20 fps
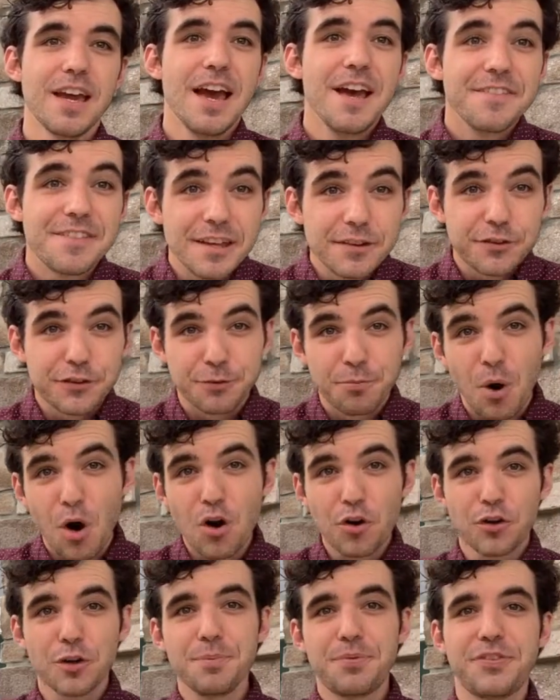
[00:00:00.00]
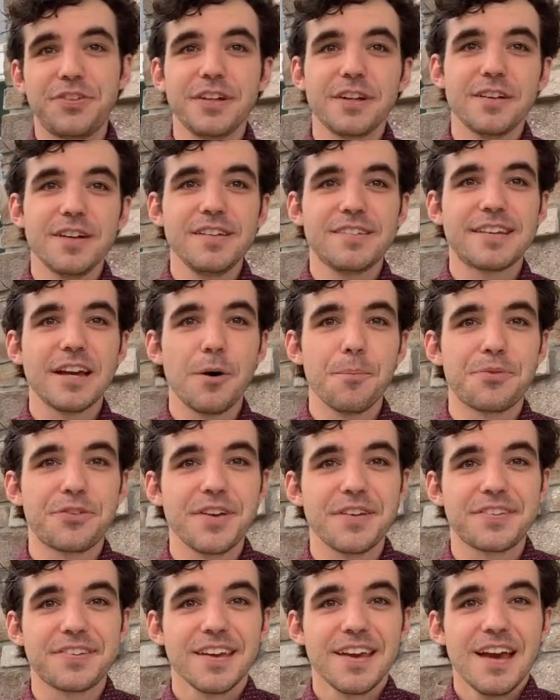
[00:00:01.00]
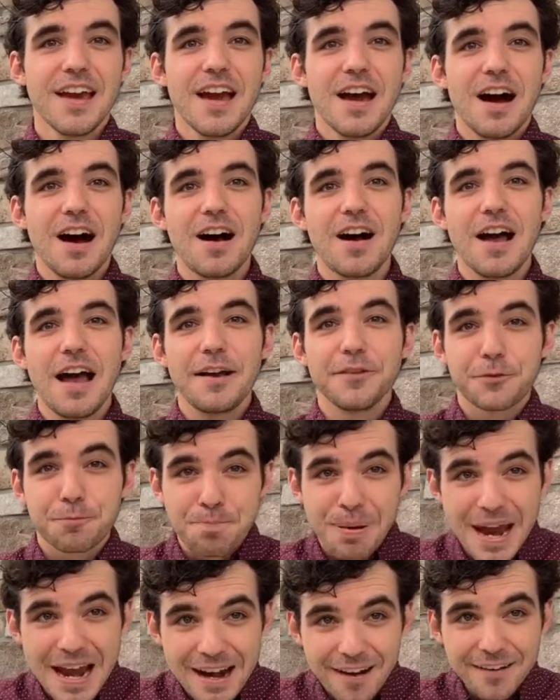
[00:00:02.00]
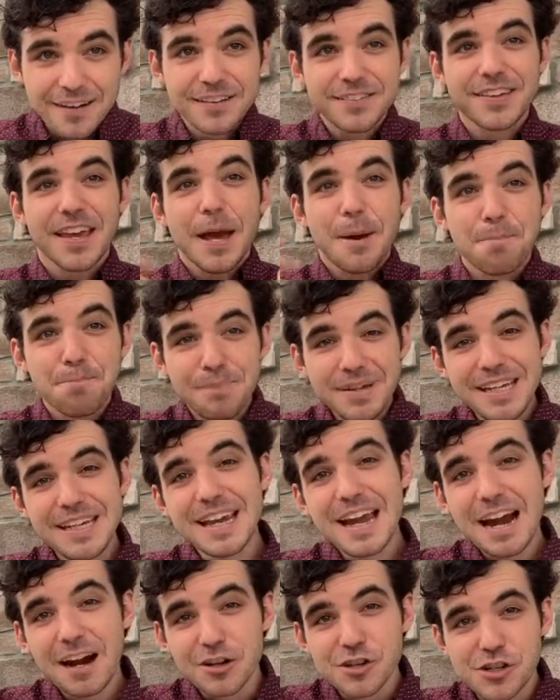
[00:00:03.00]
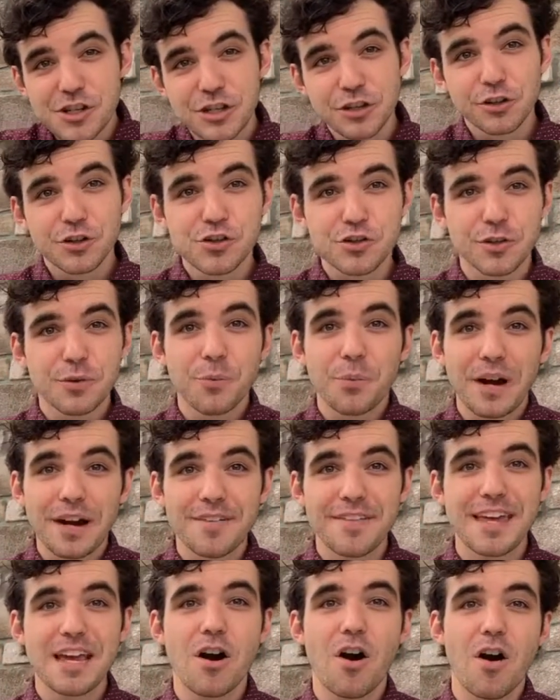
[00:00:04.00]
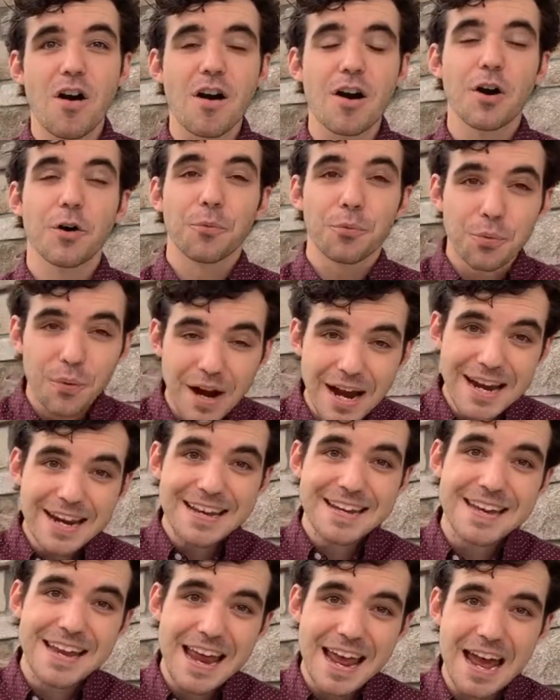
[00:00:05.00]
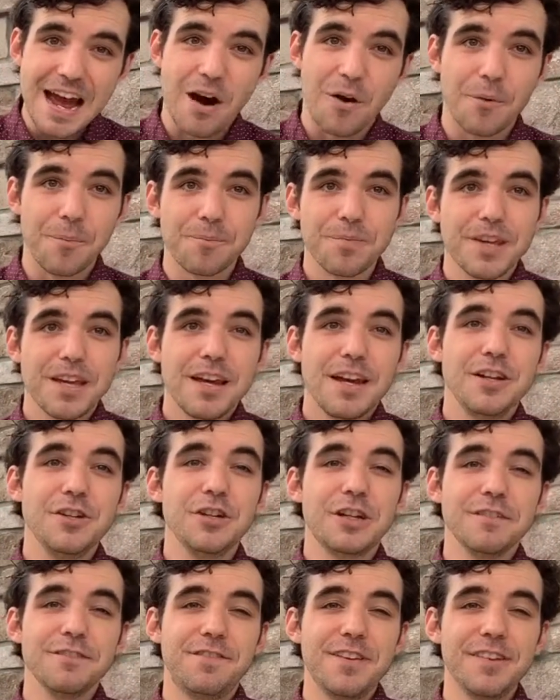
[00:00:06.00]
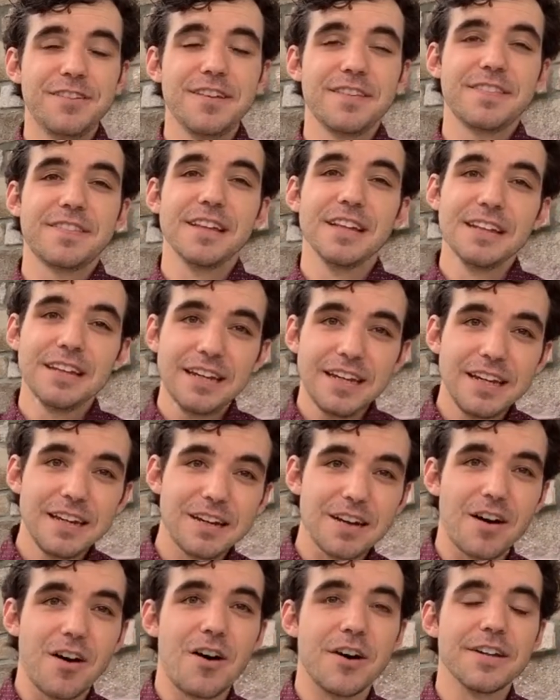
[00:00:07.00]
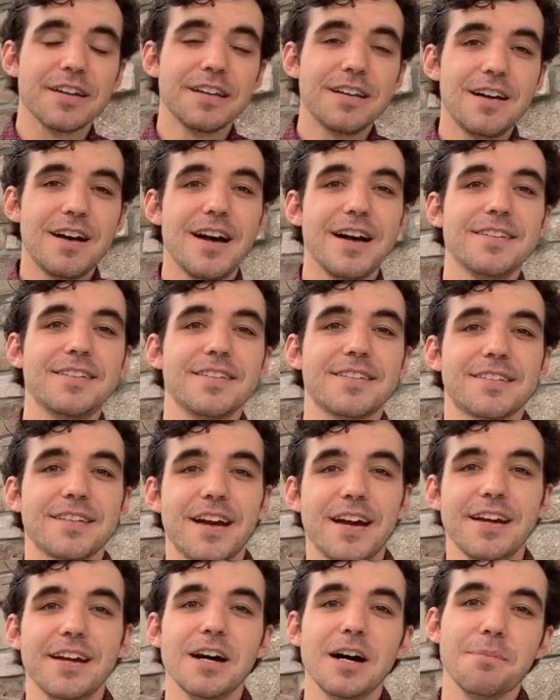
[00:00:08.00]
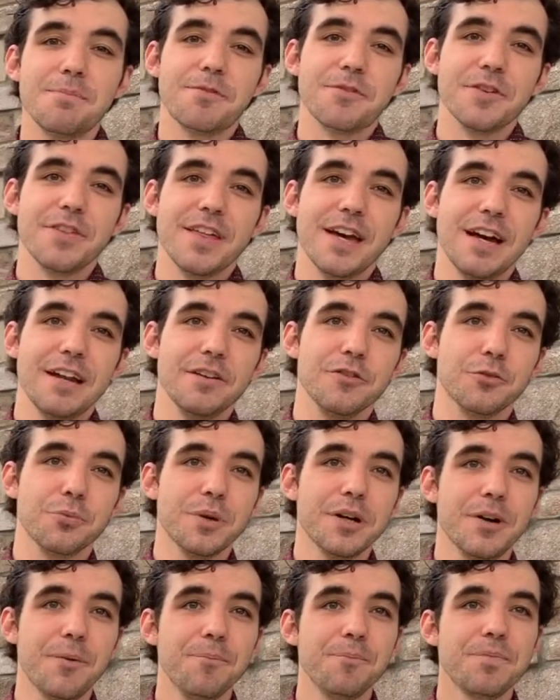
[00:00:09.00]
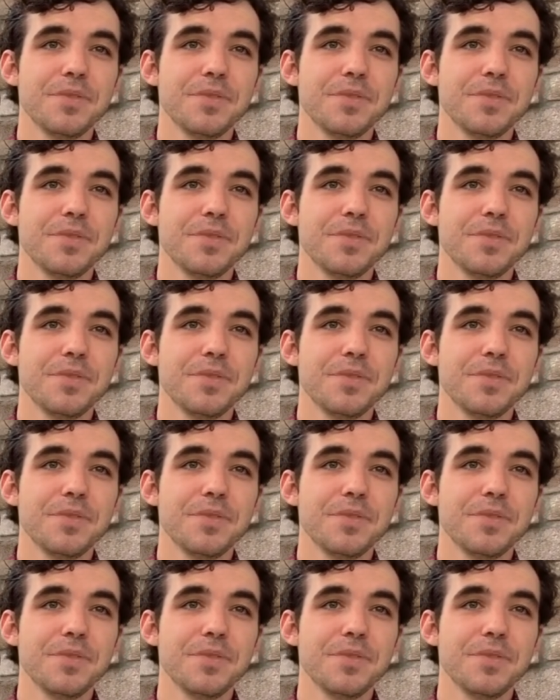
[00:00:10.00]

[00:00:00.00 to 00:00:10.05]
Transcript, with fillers: This small group series helps us uh, as parents meet our children where they are right now. You can visit the link online to sign up for that as well.